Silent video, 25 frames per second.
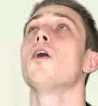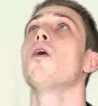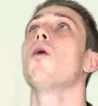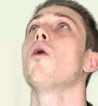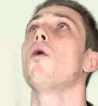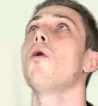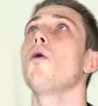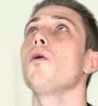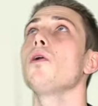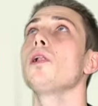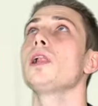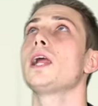
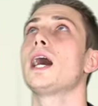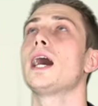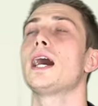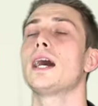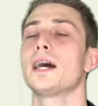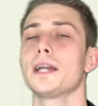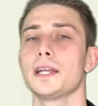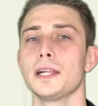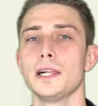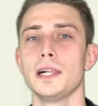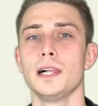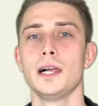All
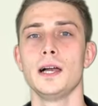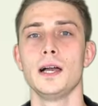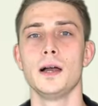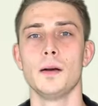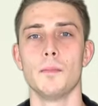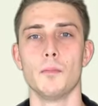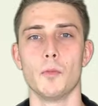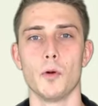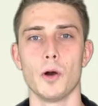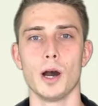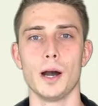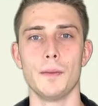hail
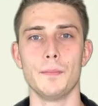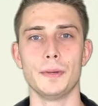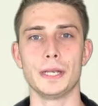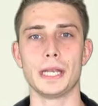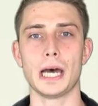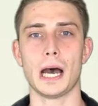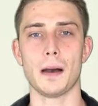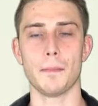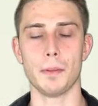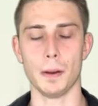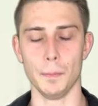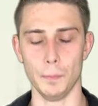Mohammed
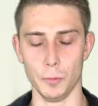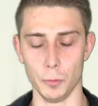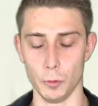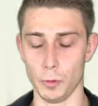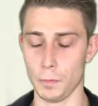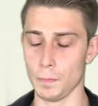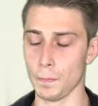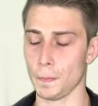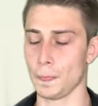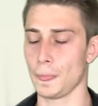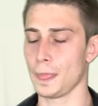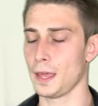
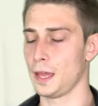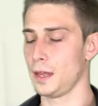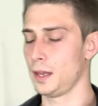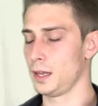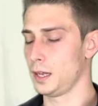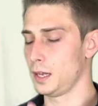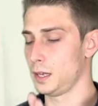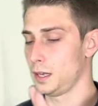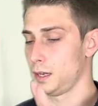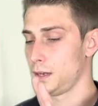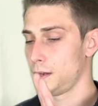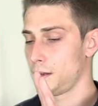Ababu.
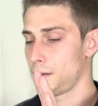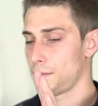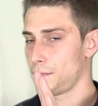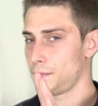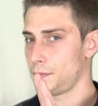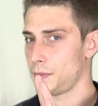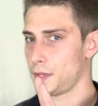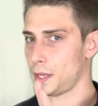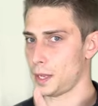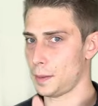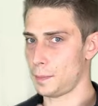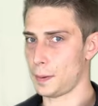
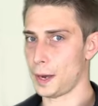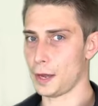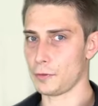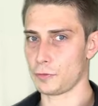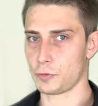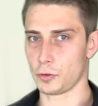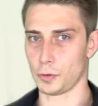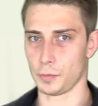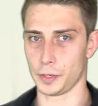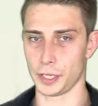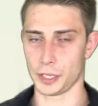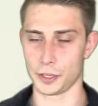Apart
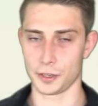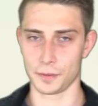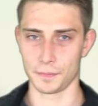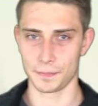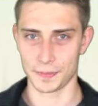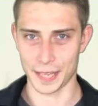from that,